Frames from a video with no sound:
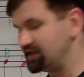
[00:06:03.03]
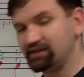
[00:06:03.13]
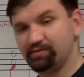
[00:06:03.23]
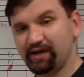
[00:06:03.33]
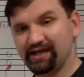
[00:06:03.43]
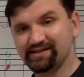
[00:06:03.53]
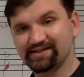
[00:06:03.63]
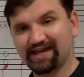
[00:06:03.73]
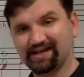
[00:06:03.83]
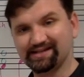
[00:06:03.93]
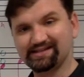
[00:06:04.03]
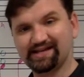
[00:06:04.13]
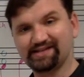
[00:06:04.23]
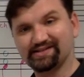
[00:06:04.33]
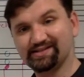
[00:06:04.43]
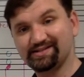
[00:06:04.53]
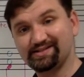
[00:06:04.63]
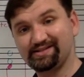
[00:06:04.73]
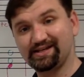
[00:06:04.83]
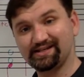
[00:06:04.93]
in the bass and it says
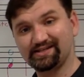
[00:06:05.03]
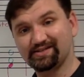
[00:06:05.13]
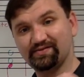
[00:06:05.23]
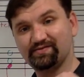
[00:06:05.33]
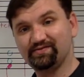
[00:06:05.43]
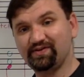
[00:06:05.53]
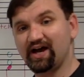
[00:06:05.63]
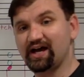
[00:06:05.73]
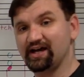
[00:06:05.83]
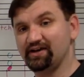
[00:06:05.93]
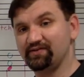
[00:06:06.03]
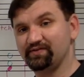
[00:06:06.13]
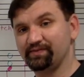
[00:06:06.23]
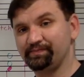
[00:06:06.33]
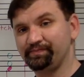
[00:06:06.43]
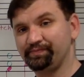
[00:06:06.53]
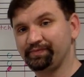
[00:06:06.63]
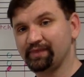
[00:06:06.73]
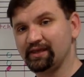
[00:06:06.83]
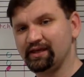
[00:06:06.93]
6/5.
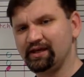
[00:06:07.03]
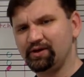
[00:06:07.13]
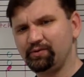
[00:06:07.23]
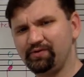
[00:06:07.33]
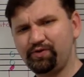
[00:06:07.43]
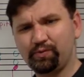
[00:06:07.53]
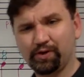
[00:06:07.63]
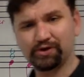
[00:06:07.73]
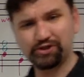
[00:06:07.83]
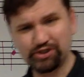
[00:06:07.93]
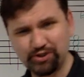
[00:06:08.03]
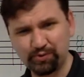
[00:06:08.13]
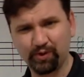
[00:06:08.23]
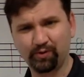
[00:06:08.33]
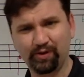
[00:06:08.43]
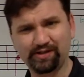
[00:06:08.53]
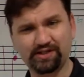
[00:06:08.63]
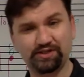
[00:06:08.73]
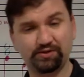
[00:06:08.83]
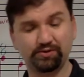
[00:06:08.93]
Well, if you weren't sure what to
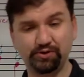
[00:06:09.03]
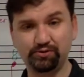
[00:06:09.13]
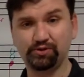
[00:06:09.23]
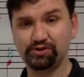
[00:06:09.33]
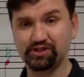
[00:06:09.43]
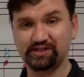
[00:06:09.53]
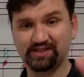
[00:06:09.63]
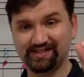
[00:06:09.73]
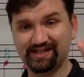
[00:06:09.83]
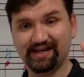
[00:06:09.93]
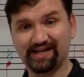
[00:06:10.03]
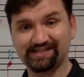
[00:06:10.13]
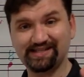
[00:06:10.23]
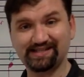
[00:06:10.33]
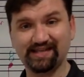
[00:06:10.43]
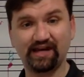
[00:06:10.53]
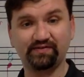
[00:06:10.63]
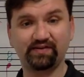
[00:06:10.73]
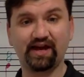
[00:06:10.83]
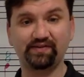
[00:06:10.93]
do, you could just stick a 6 and a
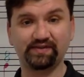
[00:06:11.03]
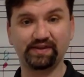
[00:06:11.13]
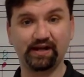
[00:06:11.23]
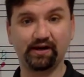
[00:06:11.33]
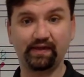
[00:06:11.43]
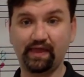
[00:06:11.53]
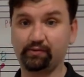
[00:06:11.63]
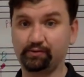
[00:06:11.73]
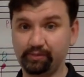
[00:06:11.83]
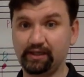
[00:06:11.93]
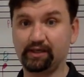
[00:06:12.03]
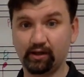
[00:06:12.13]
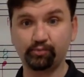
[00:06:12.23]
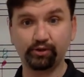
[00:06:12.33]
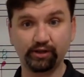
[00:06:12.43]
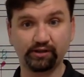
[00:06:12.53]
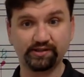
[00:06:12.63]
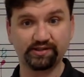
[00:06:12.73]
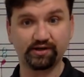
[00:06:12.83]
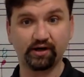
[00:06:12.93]
5 in there and that would be a pretty good
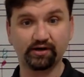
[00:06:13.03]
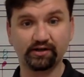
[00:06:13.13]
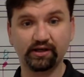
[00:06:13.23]
start.